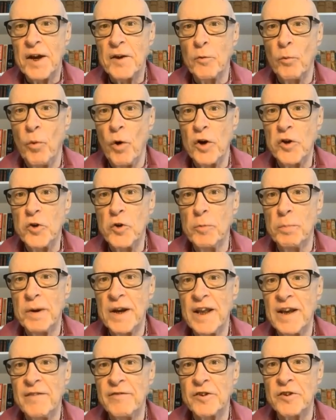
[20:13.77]
Doesn't mm-hmm. matter
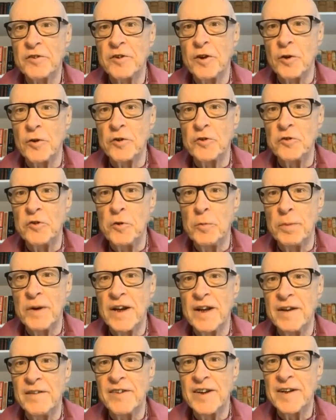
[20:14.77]
what you believe as
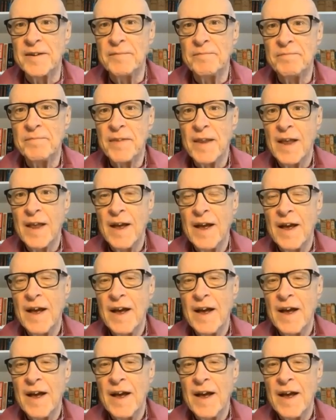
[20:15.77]
long as you believe it.